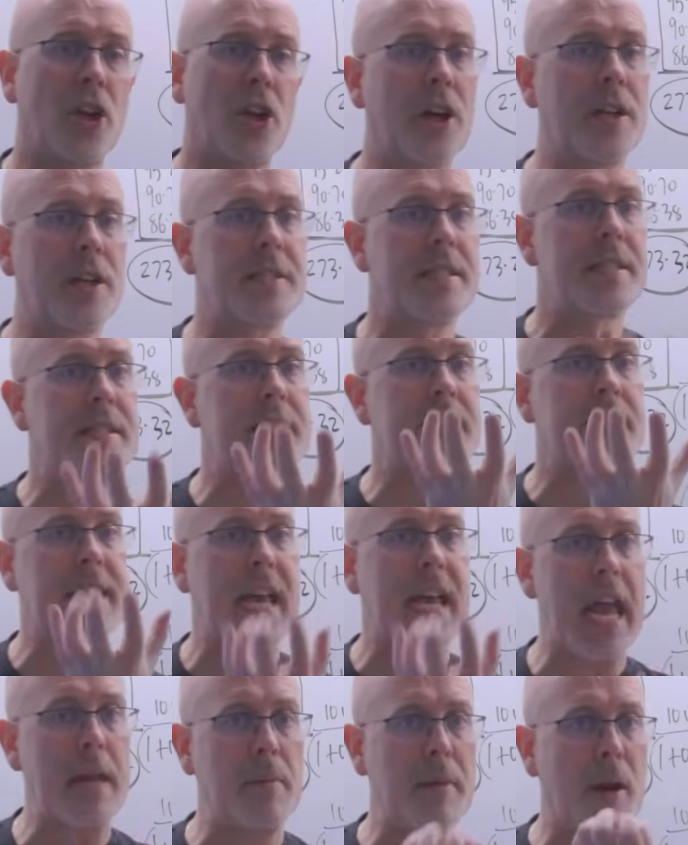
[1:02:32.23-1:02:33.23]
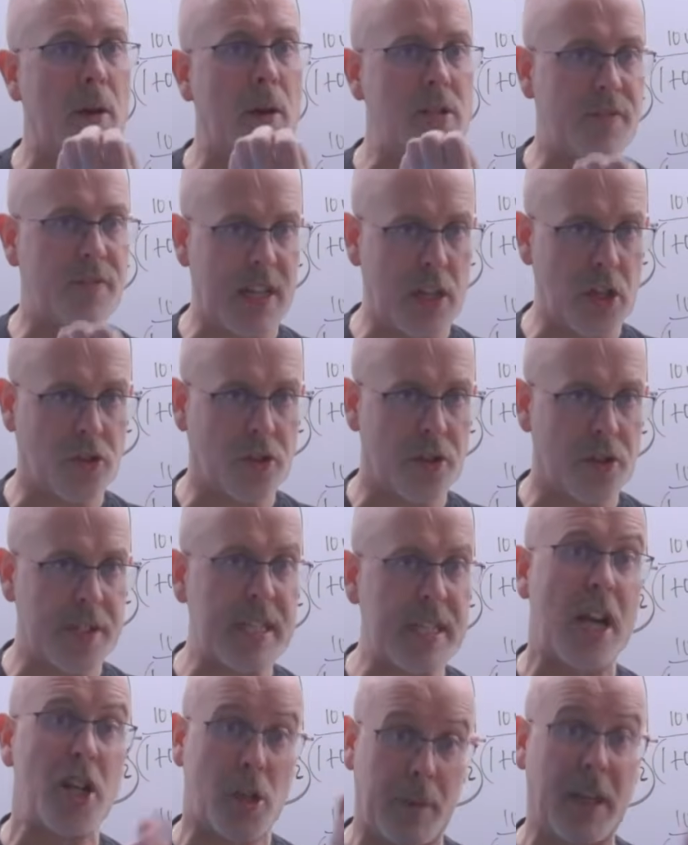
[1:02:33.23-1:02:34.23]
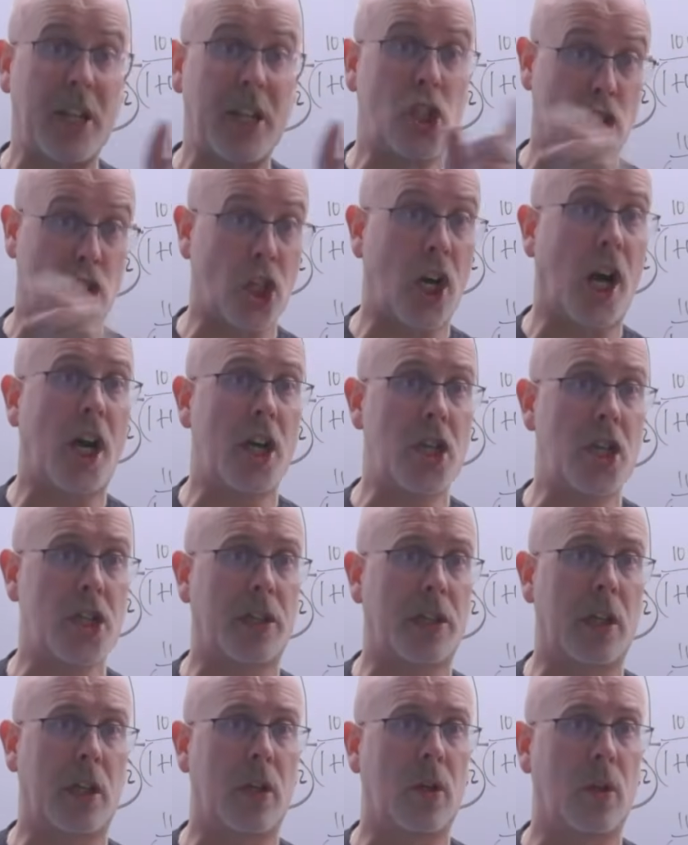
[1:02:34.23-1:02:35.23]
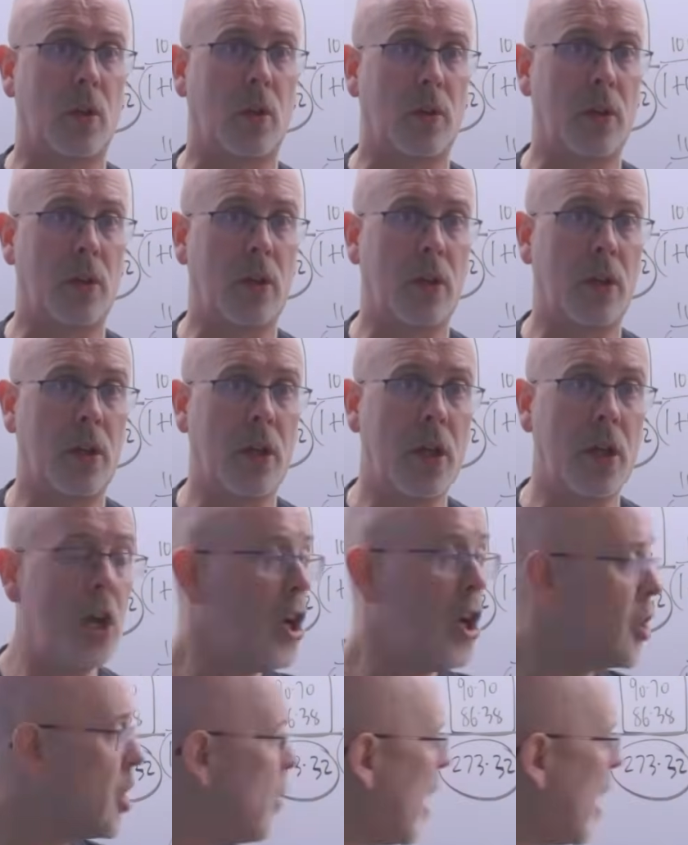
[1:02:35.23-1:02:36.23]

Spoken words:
earns the same amount of interest as you're being charged on the loan, you